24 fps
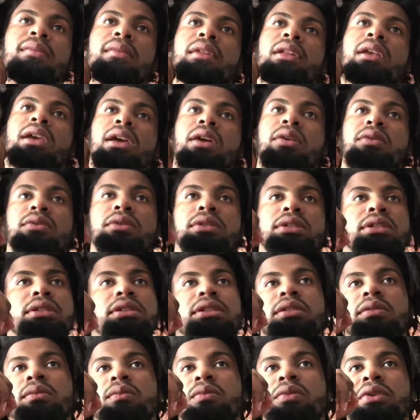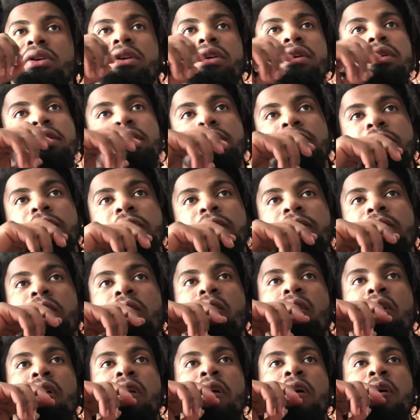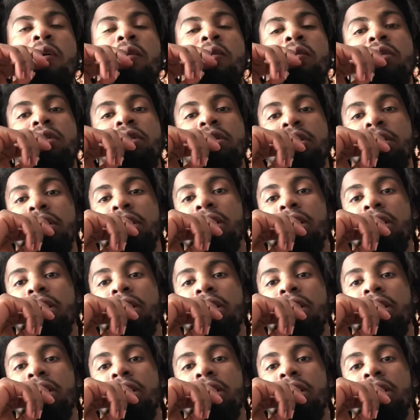it was just some weird stuff going on, really.